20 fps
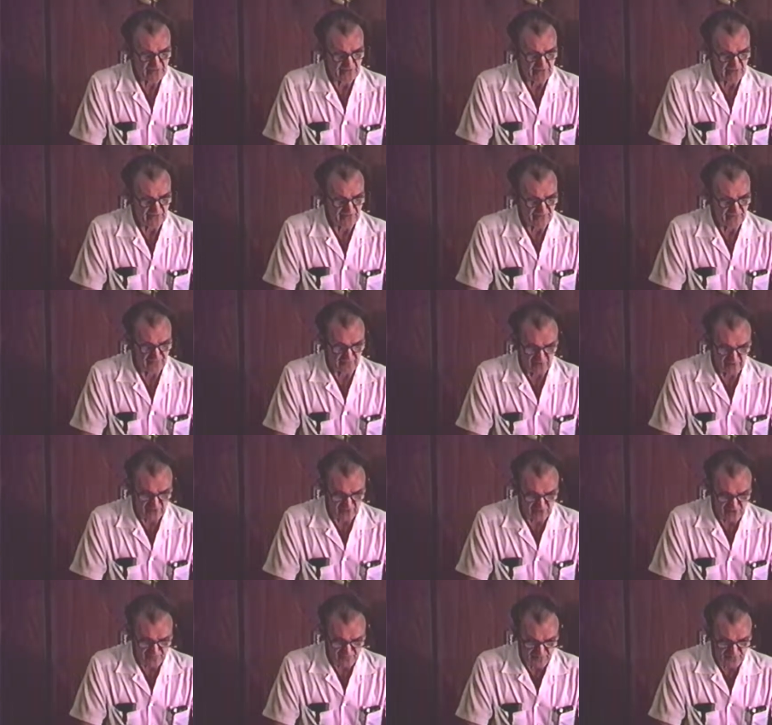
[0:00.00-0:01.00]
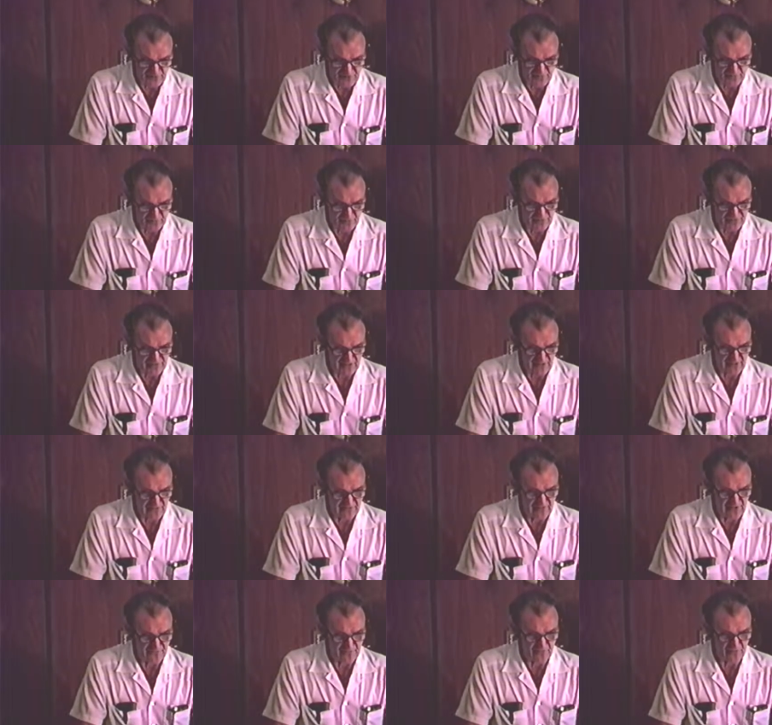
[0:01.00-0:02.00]
He followed those principles and
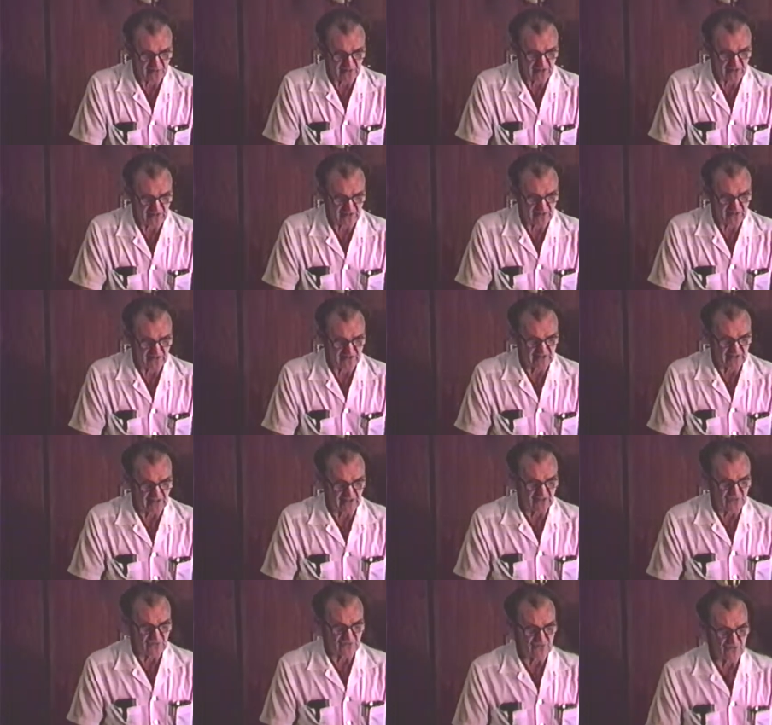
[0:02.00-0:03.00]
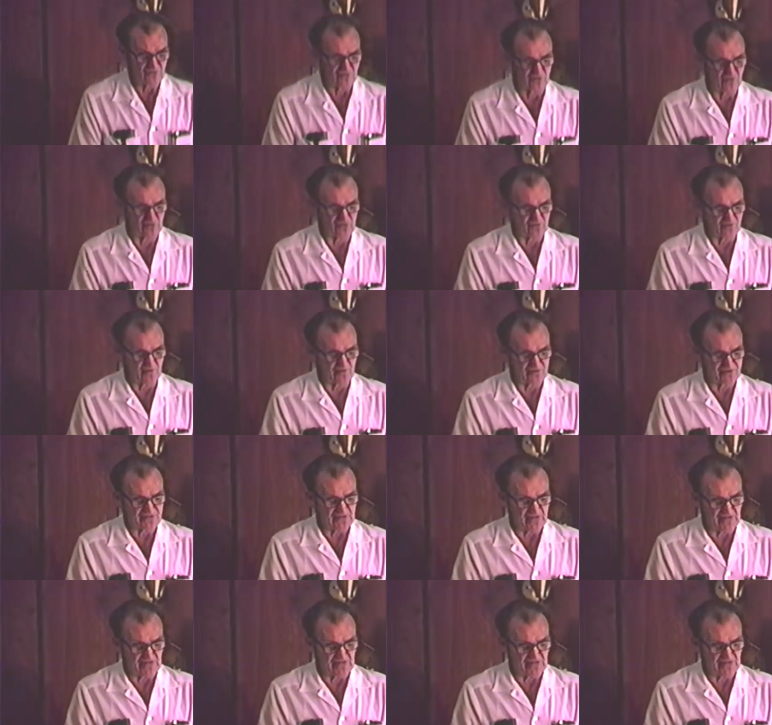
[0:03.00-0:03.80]
therefore he entered into God's rest